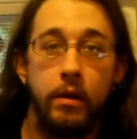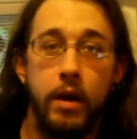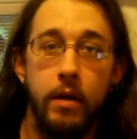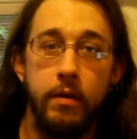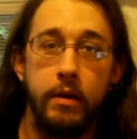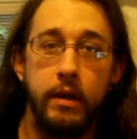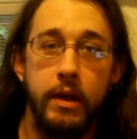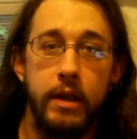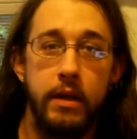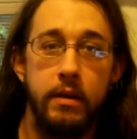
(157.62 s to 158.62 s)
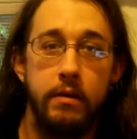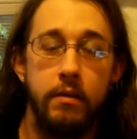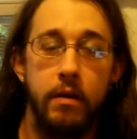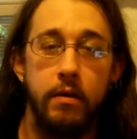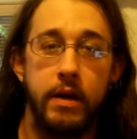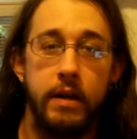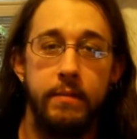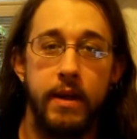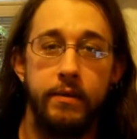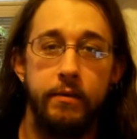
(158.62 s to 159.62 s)
Currently, Hurricane
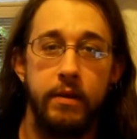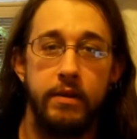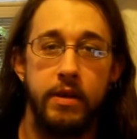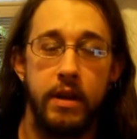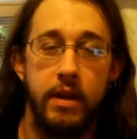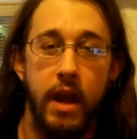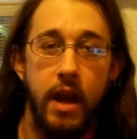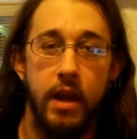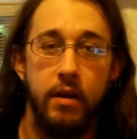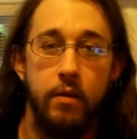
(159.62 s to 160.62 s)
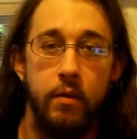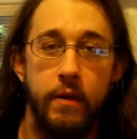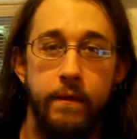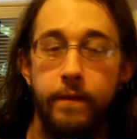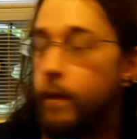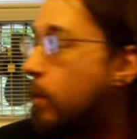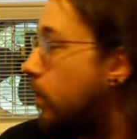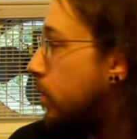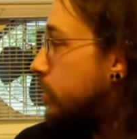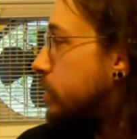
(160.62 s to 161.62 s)
Matthew is a Category
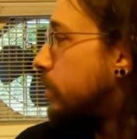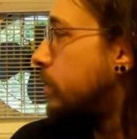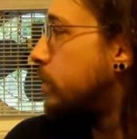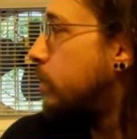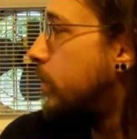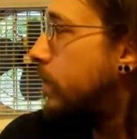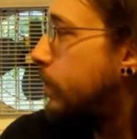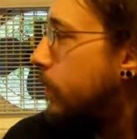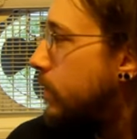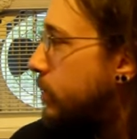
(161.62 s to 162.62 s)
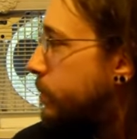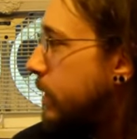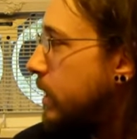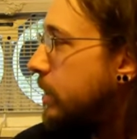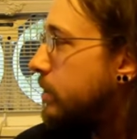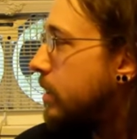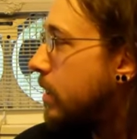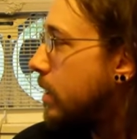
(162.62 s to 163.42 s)
4 storm with wind speeds